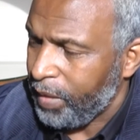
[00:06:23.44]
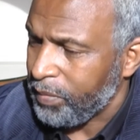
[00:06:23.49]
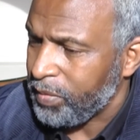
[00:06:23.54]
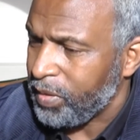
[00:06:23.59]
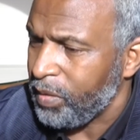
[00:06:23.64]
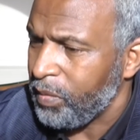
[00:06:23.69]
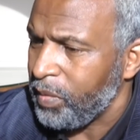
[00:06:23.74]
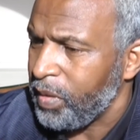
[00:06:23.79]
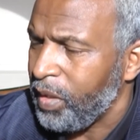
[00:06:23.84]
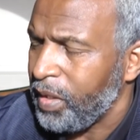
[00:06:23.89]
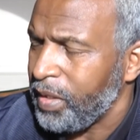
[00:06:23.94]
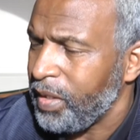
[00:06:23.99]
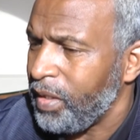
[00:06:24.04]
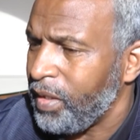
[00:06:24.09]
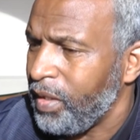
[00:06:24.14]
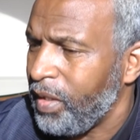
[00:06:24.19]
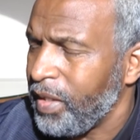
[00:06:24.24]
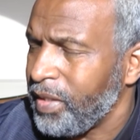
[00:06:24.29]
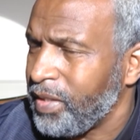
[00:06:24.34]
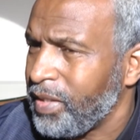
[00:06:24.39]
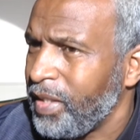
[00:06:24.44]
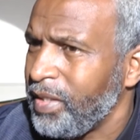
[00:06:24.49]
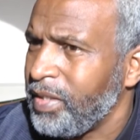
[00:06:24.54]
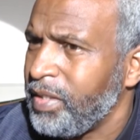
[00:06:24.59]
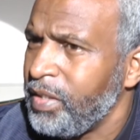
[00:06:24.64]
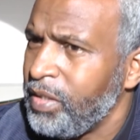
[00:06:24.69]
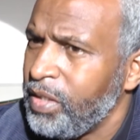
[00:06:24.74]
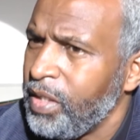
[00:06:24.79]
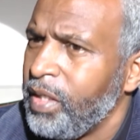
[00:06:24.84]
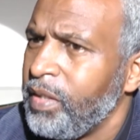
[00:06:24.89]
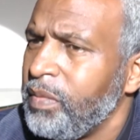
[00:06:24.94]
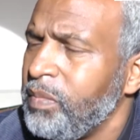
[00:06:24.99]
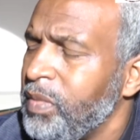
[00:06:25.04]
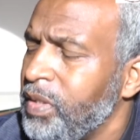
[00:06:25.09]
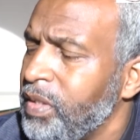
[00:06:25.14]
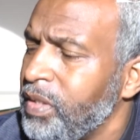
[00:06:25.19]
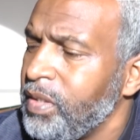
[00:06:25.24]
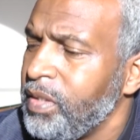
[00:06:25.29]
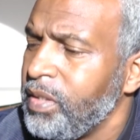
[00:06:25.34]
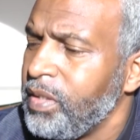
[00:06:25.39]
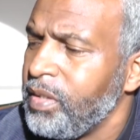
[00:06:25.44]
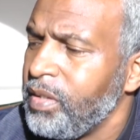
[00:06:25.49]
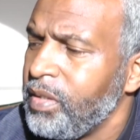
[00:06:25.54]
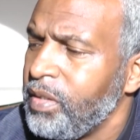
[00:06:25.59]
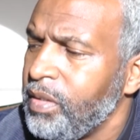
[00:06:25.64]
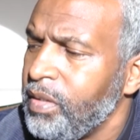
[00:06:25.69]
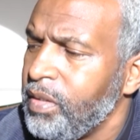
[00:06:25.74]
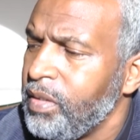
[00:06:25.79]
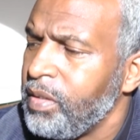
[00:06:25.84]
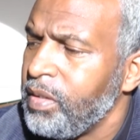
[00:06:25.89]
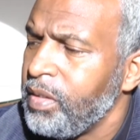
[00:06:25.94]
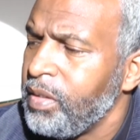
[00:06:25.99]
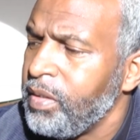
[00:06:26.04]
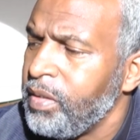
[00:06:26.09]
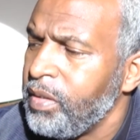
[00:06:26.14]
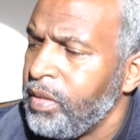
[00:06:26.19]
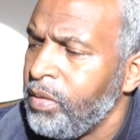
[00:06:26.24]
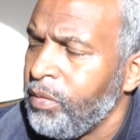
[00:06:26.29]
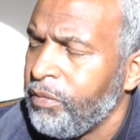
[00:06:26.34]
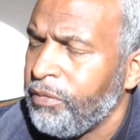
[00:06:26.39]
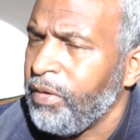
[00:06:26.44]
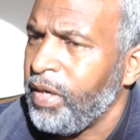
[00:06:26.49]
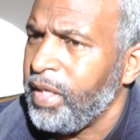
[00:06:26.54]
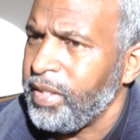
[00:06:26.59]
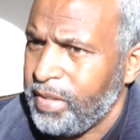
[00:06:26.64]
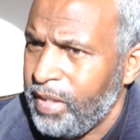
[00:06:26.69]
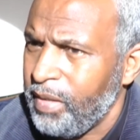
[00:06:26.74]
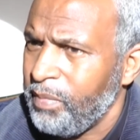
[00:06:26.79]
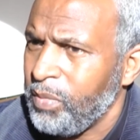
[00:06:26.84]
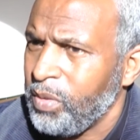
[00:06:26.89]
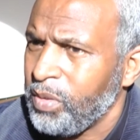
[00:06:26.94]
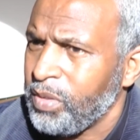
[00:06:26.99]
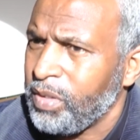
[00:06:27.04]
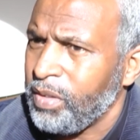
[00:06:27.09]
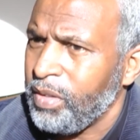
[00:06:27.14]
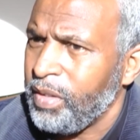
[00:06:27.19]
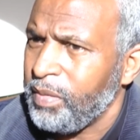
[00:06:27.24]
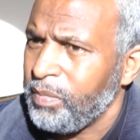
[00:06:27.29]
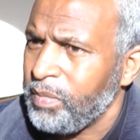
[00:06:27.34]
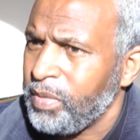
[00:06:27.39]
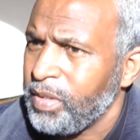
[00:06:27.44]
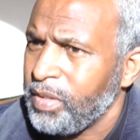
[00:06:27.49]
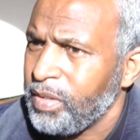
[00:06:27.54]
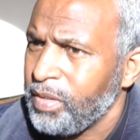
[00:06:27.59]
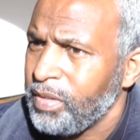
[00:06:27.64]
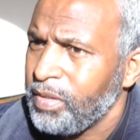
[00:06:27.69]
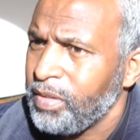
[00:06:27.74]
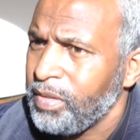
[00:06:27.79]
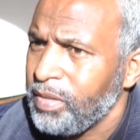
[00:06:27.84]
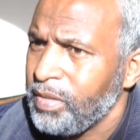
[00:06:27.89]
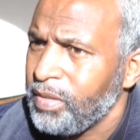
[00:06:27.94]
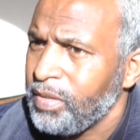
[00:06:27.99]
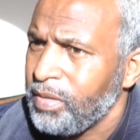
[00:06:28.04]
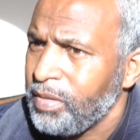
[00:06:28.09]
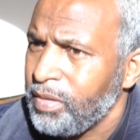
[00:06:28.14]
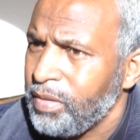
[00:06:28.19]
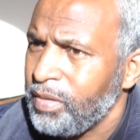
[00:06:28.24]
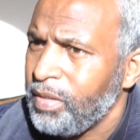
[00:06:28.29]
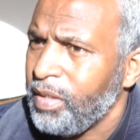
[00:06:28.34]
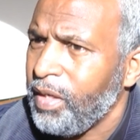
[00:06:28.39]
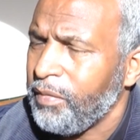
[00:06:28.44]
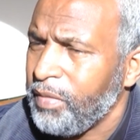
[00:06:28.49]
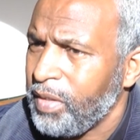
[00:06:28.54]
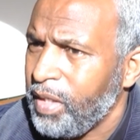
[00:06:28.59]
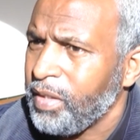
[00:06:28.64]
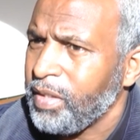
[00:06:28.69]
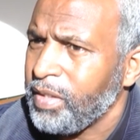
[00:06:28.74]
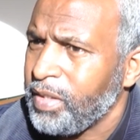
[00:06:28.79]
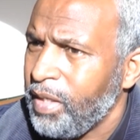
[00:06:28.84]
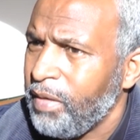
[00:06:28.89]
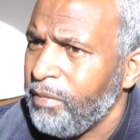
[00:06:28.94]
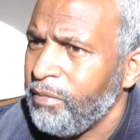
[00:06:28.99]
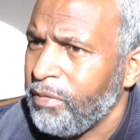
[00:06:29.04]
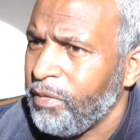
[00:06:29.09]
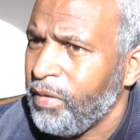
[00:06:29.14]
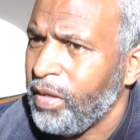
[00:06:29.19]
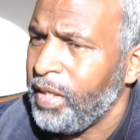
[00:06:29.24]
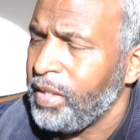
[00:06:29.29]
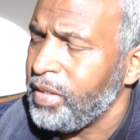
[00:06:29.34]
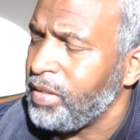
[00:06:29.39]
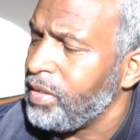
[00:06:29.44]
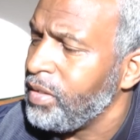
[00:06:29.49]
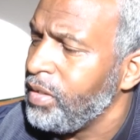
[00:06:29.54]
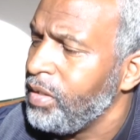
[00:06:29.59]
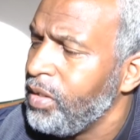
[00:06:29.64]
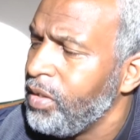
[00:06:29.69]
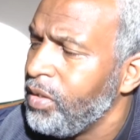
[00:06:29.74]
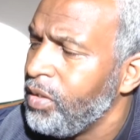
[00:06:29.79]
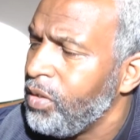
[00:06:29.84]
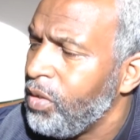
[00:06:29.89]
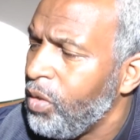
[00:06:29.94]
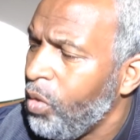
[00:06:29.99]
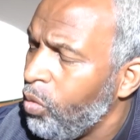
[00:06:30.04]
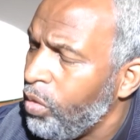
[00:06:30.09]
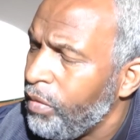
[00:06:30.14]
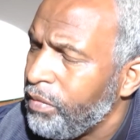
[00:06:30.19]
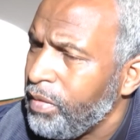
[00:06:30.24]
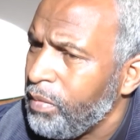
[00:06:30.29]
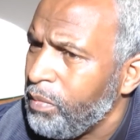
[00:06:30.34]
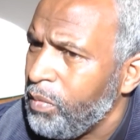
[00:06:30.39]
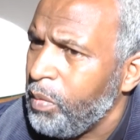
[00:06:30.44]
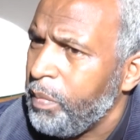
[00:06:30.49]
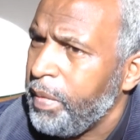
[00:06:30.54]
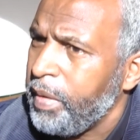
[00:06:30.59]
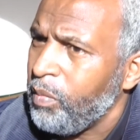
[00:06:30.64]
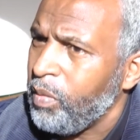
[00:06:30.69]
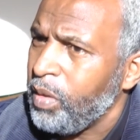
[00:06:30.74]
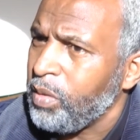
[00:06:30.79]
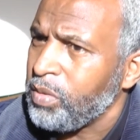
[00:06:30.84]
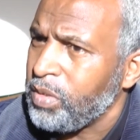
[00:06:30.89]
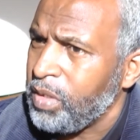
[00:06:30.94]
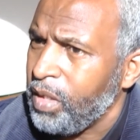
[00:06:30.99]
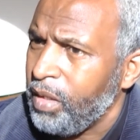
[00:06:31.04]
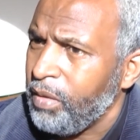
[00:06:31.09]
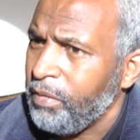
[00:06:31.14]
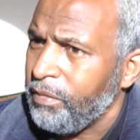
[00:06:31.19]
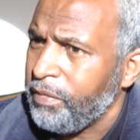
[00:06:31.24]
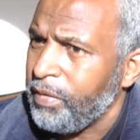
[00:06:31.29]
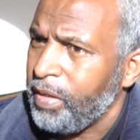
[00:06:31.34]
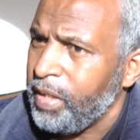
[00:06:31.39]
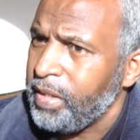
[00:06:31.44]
Absolutely. I say to James, you'll fight 10 more times. You'll have another 10 fights. All of them will be world title fights.